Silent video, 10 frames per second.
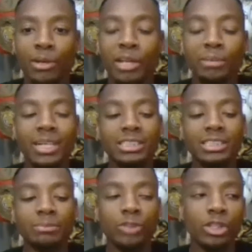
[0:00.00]
pretty
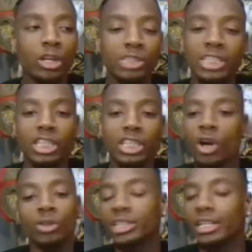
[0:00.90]
much, just
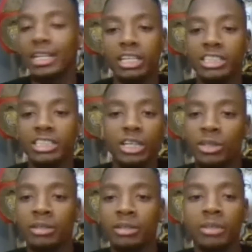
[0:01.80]
coasted and continue
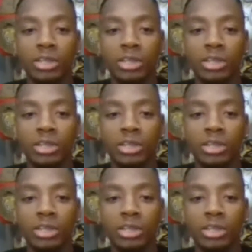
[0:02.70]
to,